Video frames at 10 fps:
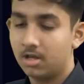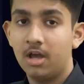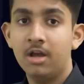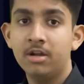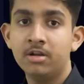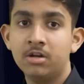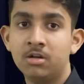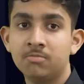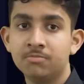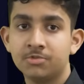and
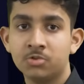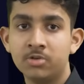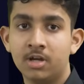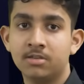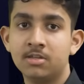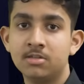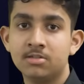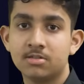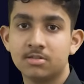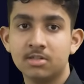um, so yeah these
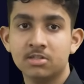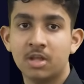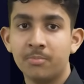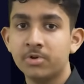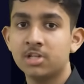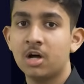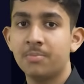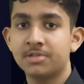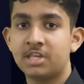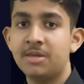these numbers help
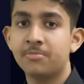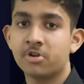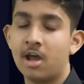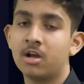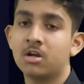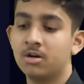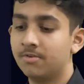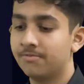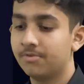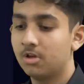us keep track
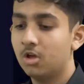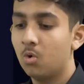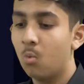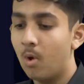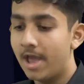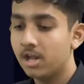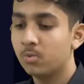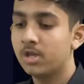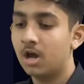of where we